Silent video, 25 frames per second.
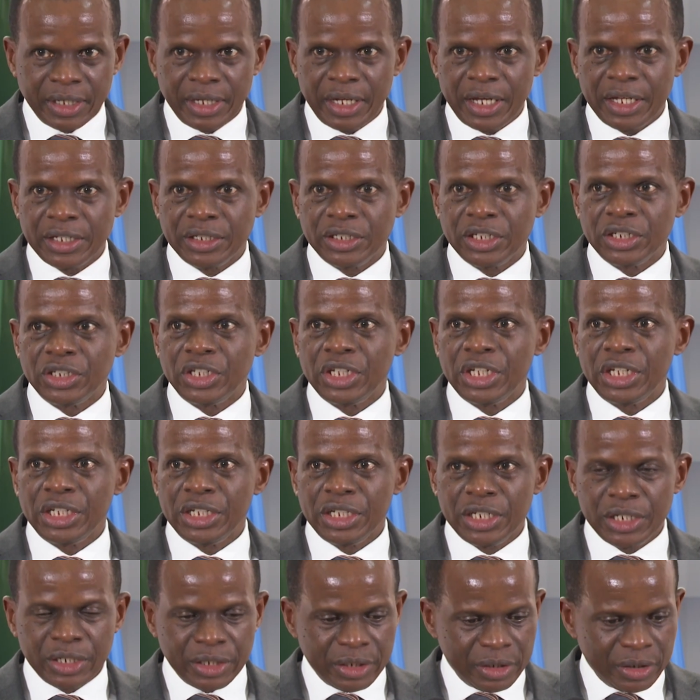and the
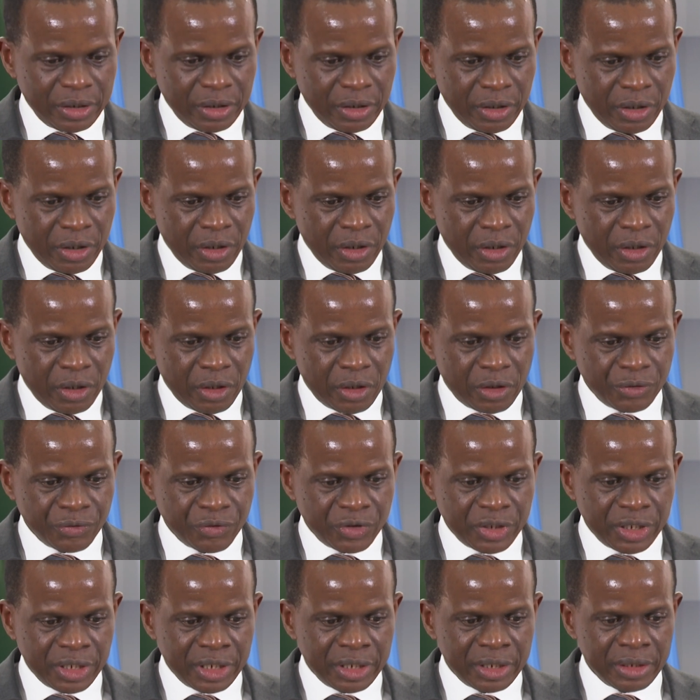Dean
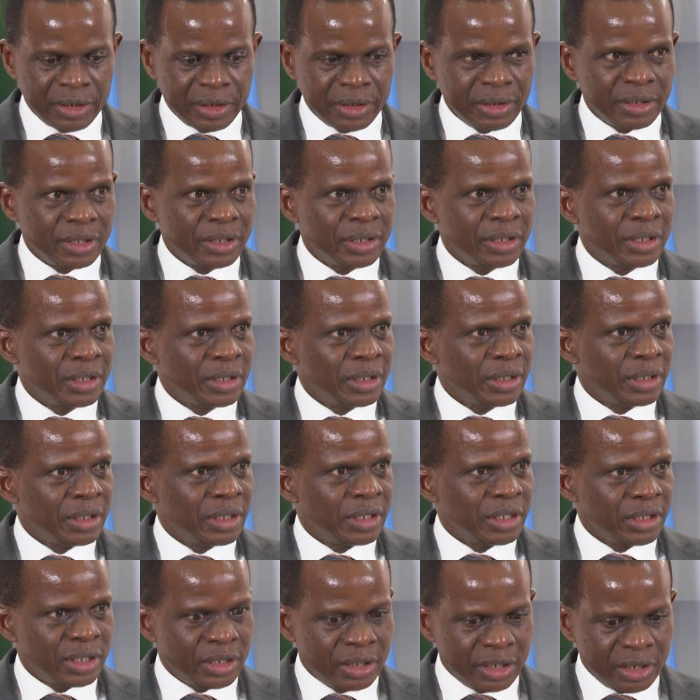of the
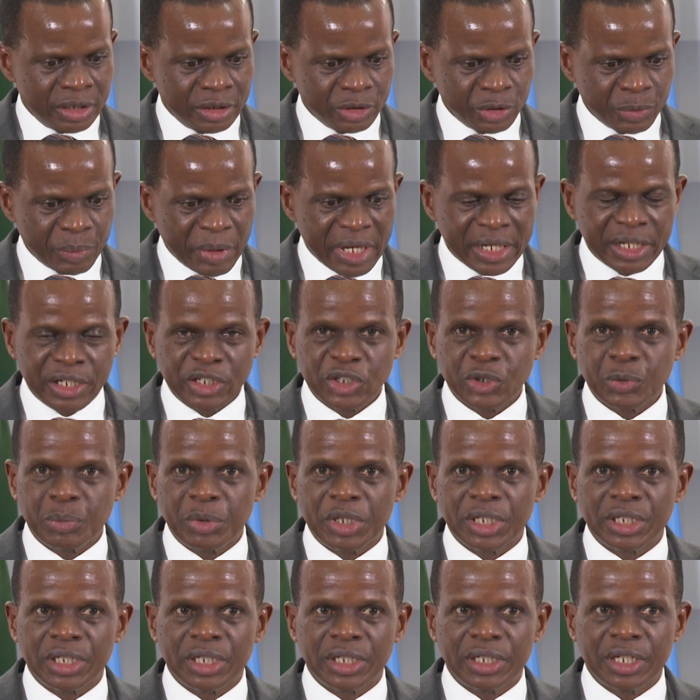
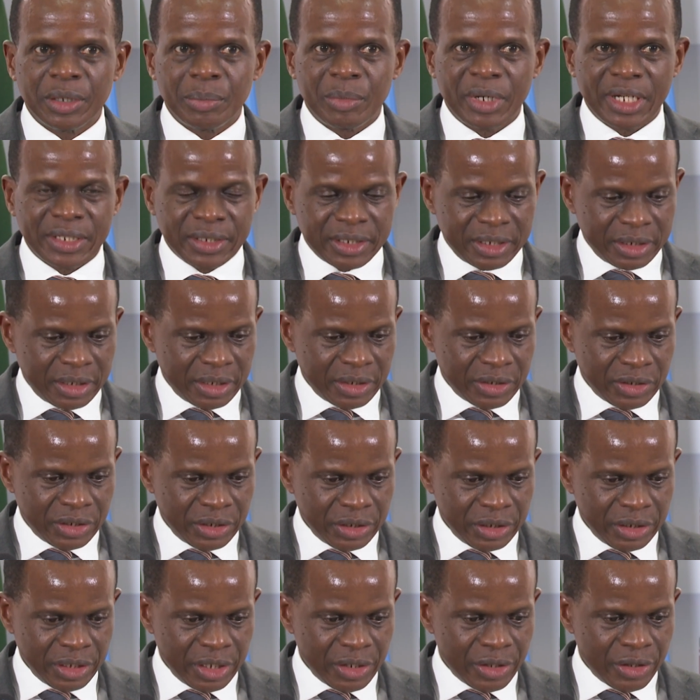Spanish-speaking
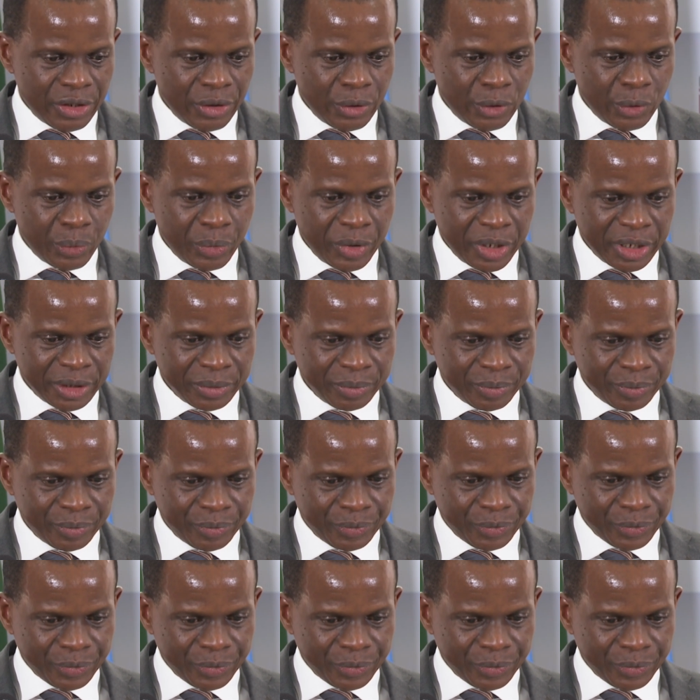ambassadors in Ethiopia.